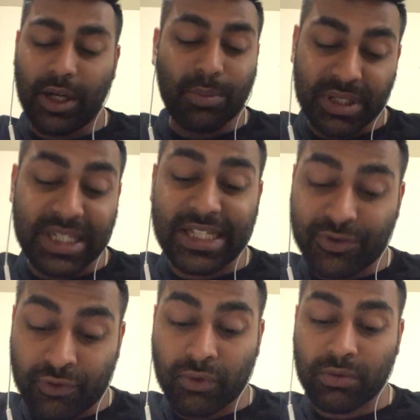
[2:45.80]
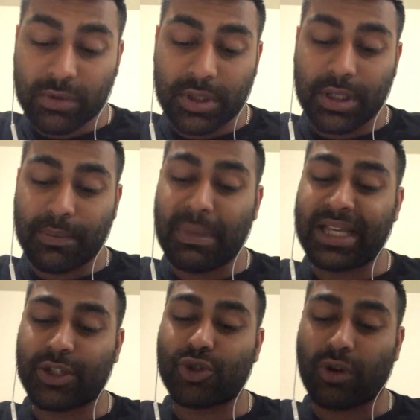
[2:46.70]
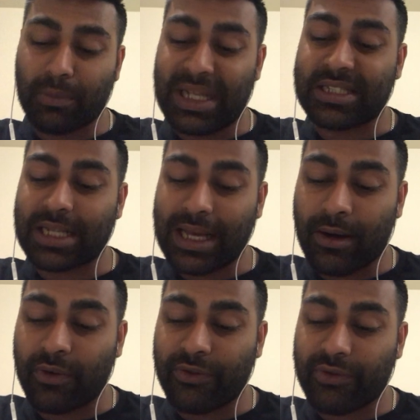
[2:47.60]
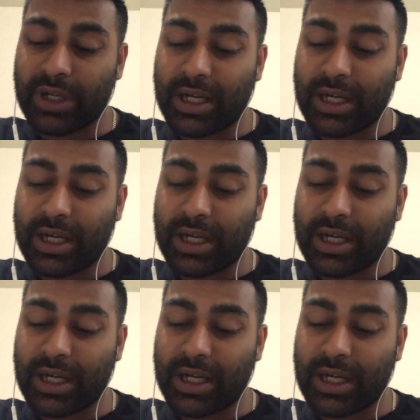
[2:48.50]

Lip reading: But these rules make strong mental health